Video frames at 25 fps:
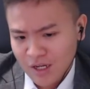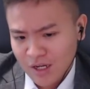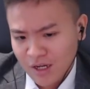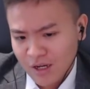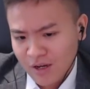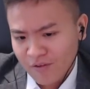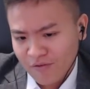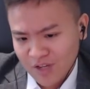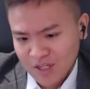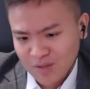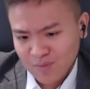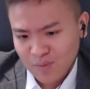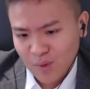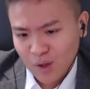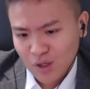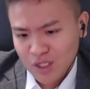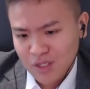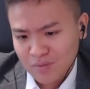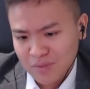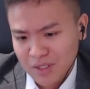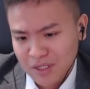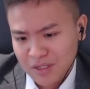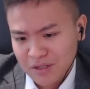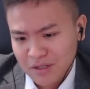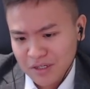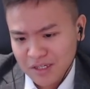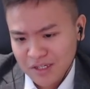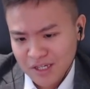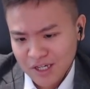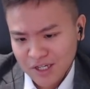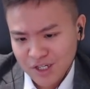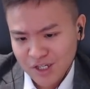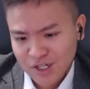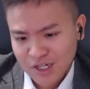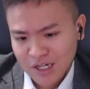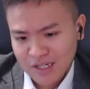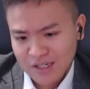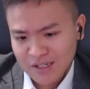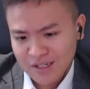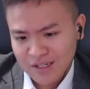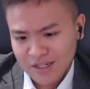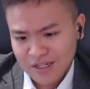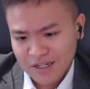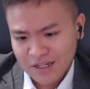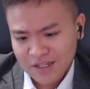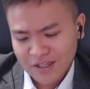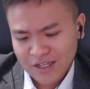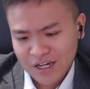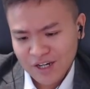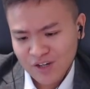responsibilities such as
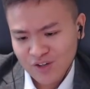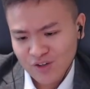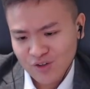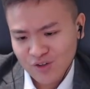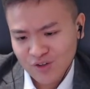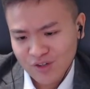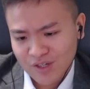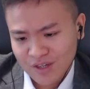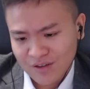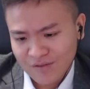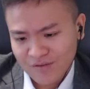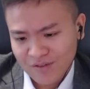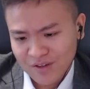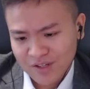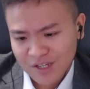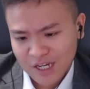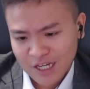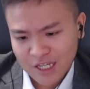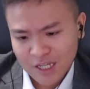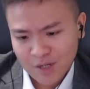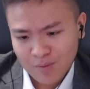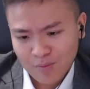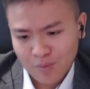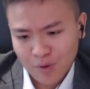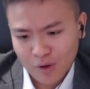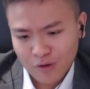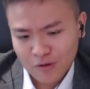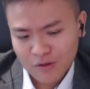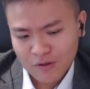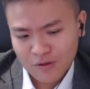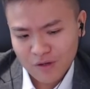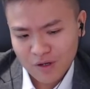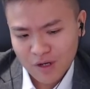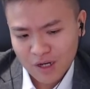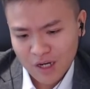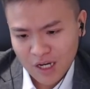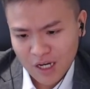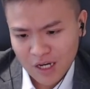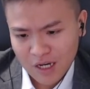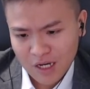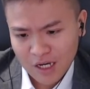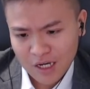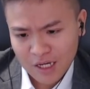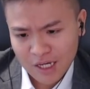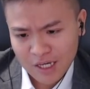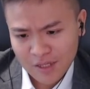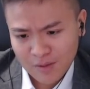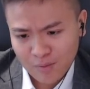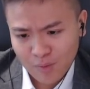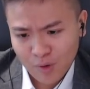national service and
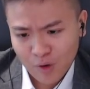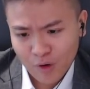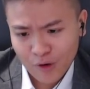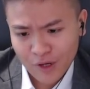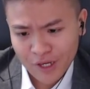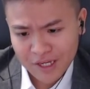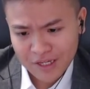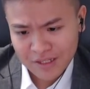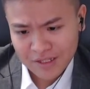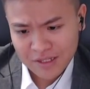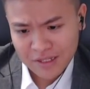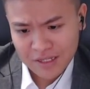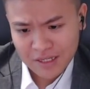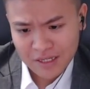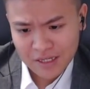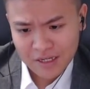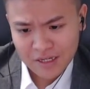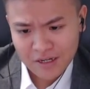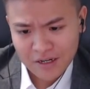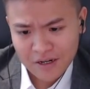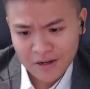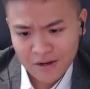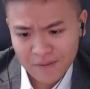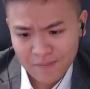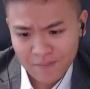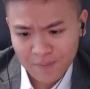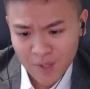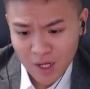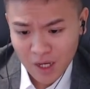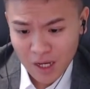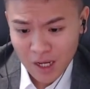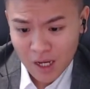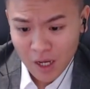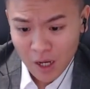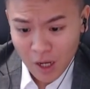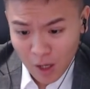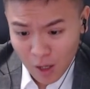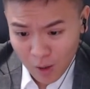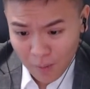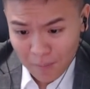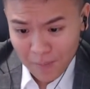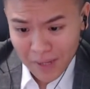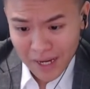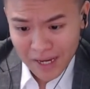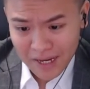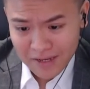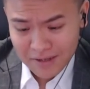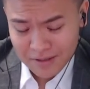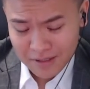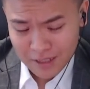avoiding the
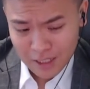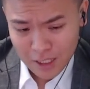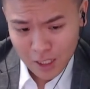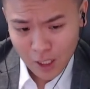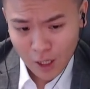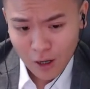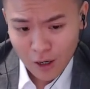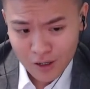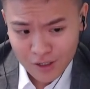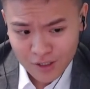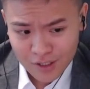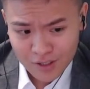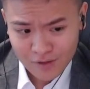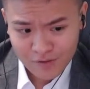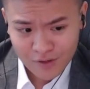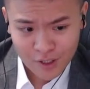obeying the laws of the